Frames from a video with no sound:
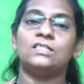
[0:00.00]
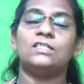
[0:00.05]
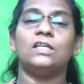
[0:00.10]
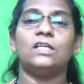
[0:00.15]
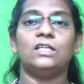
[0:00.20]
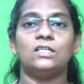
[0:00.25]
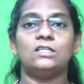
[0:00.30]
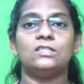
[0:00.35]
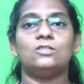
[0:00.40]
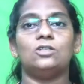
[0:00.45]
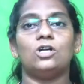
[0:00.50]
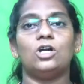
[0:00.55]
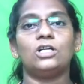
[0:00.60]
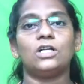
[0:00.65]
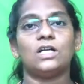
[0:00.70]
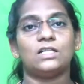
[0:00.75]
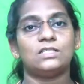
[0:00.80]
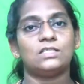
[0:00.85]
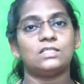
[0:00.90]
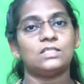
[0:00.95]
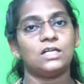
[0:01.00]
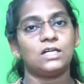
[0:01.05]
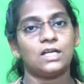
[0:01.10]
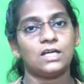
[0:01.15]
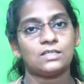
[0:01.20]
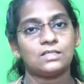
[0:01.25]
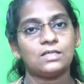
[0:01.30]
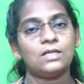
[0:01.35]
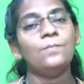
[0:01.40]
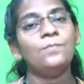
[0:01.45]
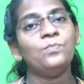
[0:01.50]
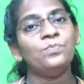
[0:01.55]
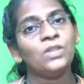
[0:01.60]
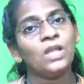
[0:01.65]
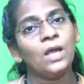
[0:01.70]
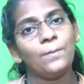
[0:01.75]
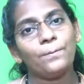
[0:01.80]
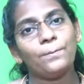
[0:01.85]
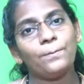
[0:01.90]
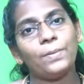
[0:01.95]
it is not considered as a
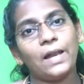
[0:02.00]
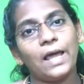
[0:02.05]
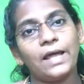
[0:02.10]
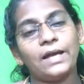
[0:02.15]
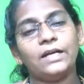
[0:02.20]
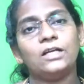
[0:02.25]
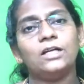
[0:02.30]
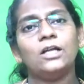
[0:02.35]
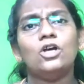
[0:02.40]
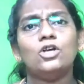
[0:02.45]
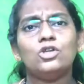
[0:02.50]
planet.